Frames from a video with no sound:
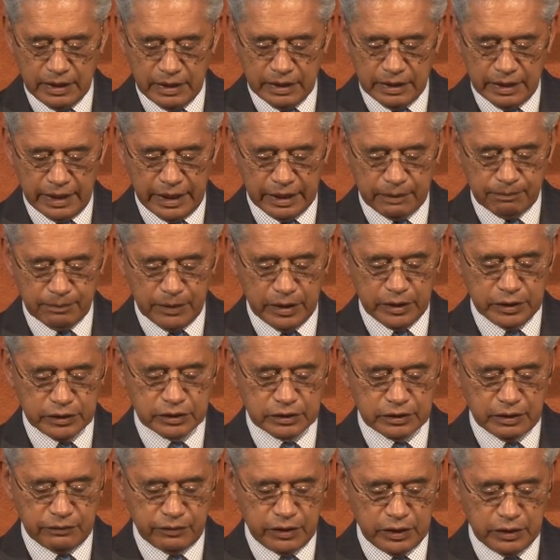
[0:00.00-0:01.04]
Like
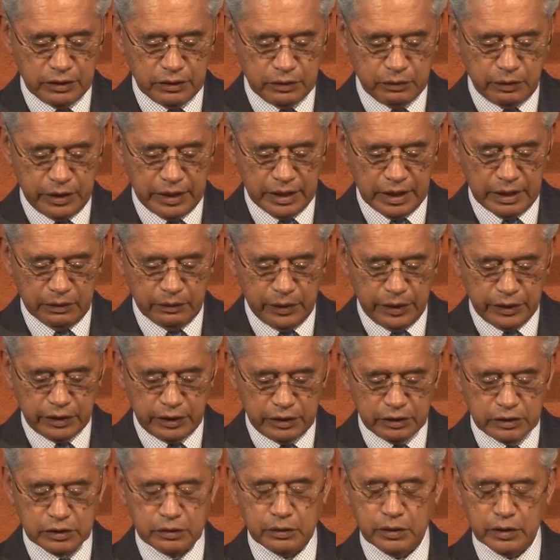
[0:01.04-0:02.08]
most of you, we are
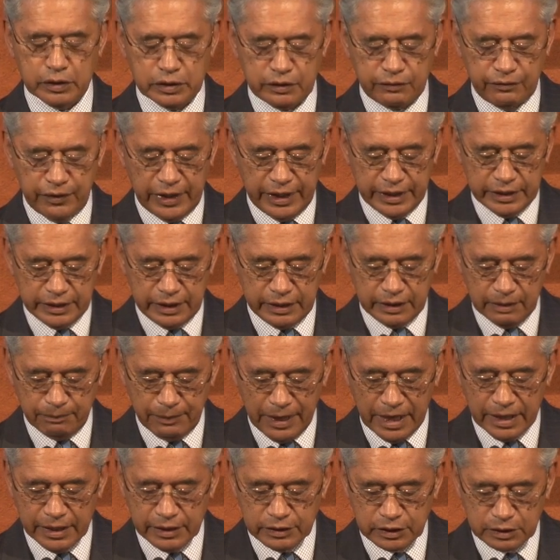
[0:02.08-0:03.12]
working towards finding the
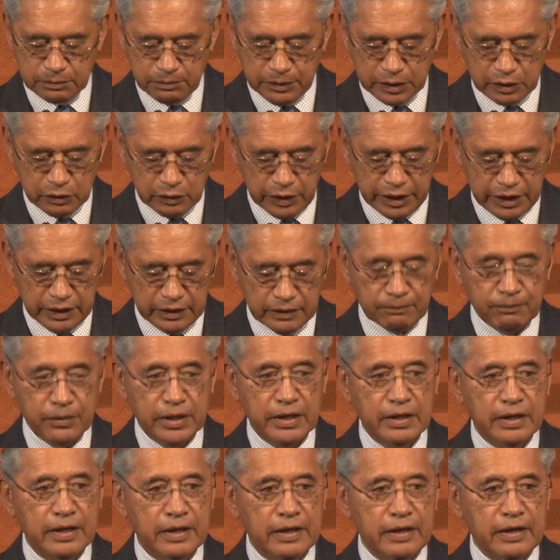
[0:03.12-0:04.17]
balance between
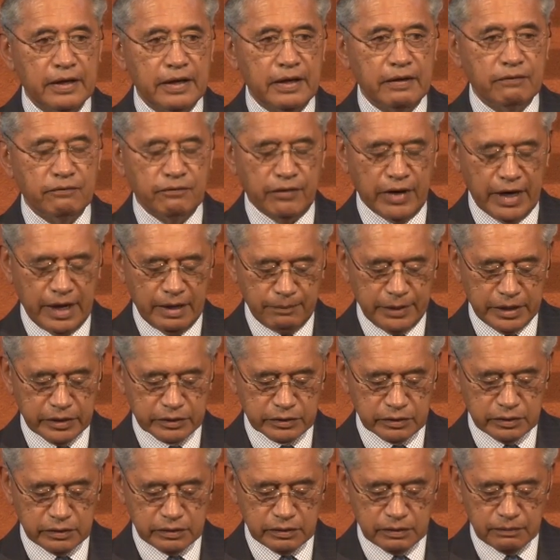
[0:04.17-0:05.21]

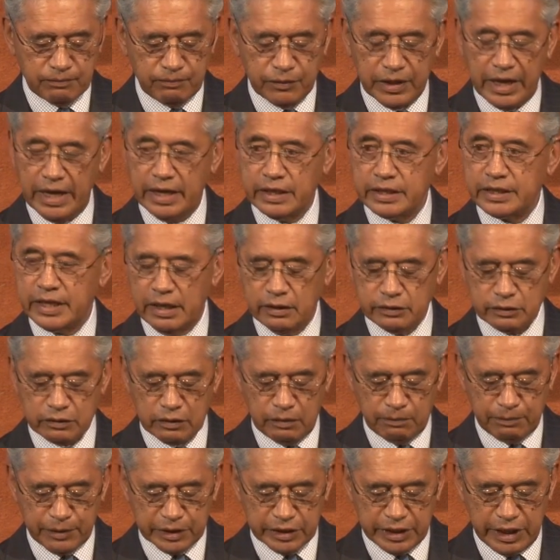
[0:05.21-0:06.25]
environmental and cultural
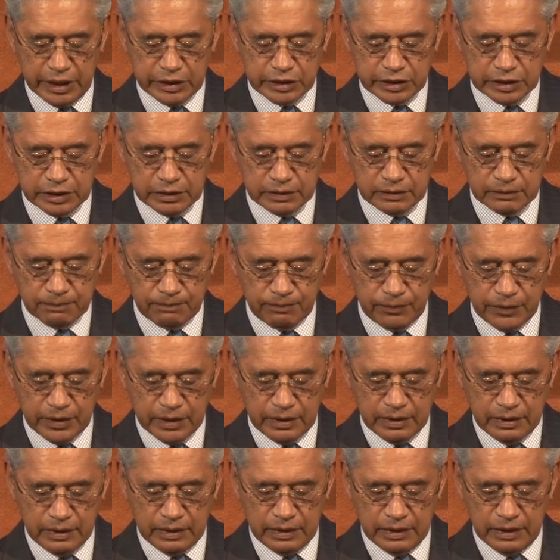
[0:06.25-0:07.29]
protection
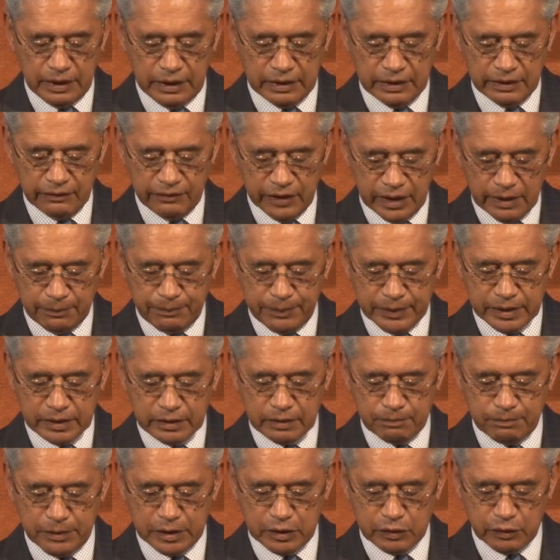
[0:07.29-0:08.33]
and
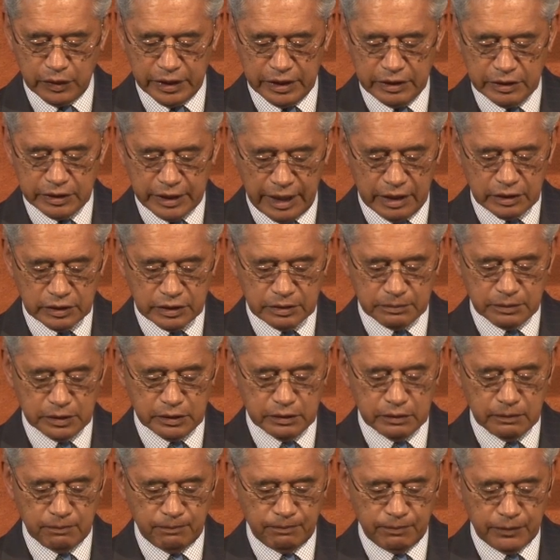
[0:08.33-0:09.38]
development between
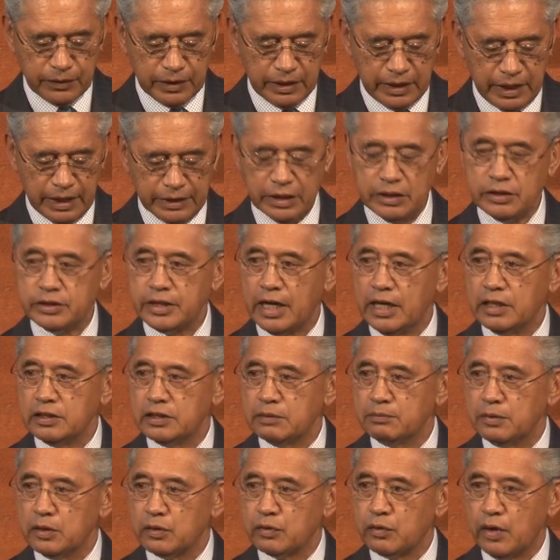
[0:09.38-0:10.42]
tangible and
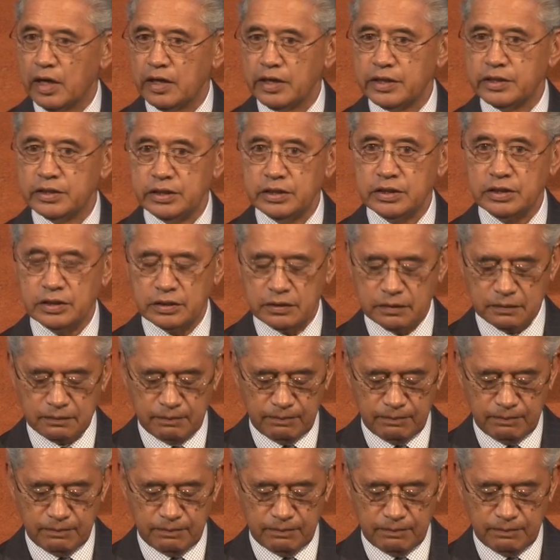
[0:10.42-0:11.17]
intangible qualities,